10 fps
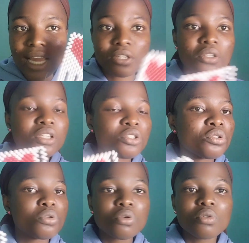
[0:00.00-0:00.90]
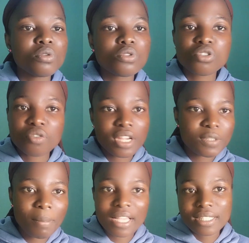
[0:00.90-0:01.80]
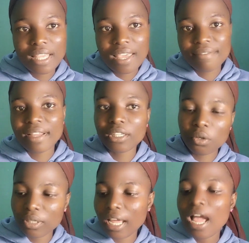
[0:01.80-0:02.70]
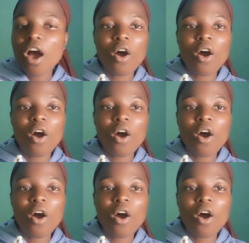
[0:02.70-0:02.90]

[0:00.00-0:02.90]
I don't need to stress myself and all that.